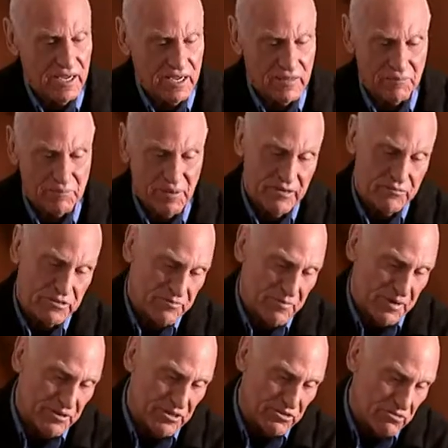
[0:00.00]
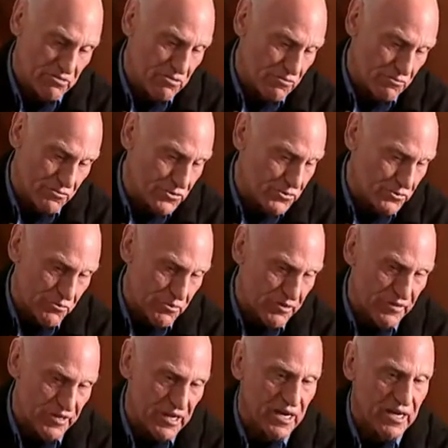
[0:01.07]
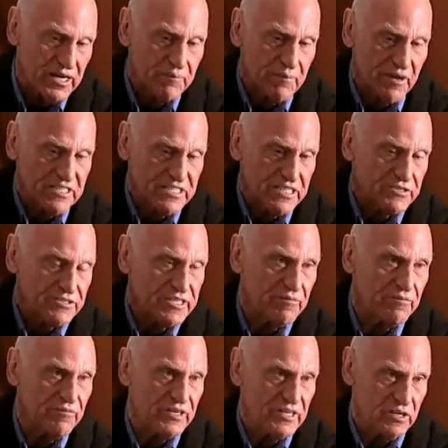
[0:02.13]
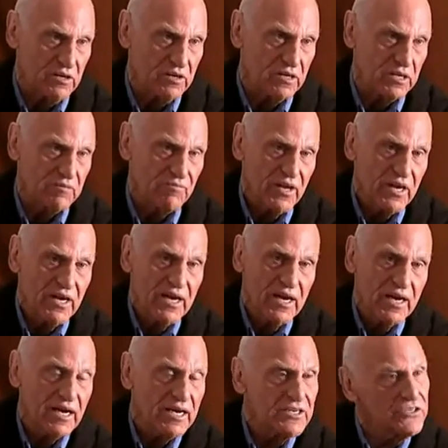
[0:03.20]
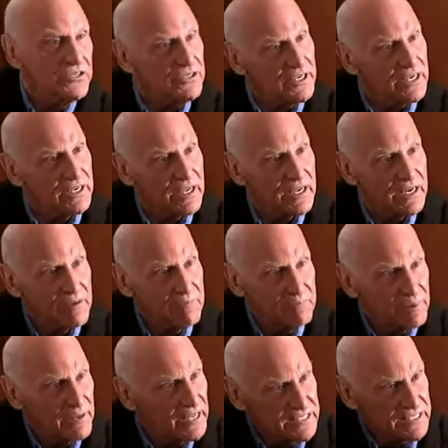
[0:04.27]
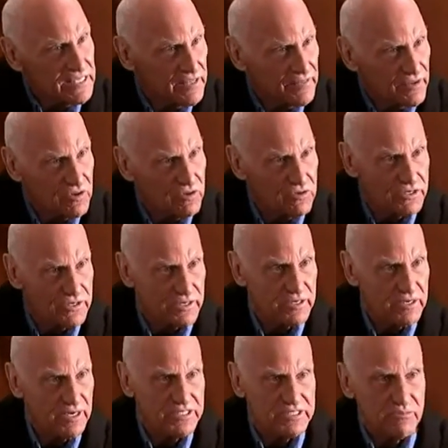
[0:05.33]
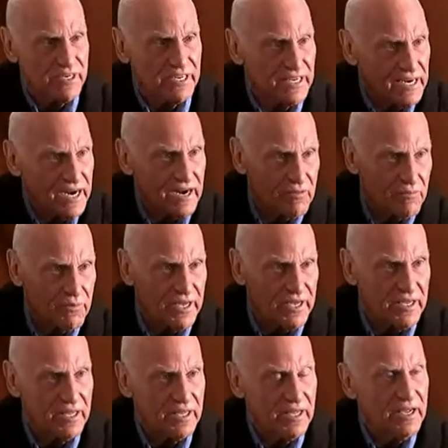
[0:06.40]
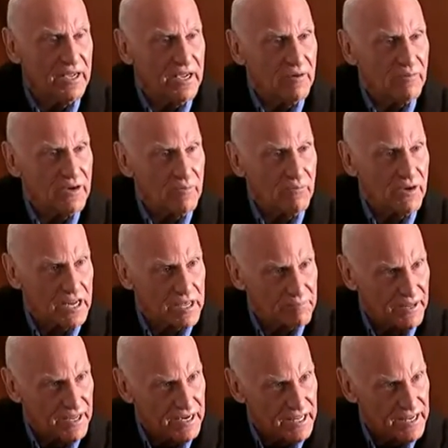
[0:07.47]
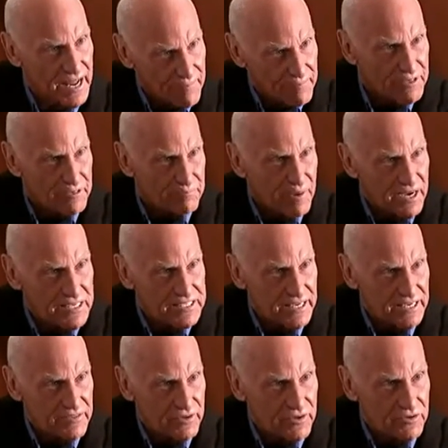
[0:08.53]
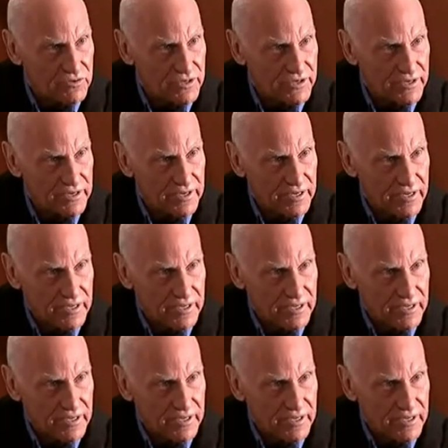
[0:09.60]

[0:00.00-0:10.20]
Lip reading: And the plate was maybe 2 or 3 feet high and about 6 or 7 feet long. And I took it and I placed it in the corner. I just wanted to get it out of the way. Right. And it happened to bisect the corner.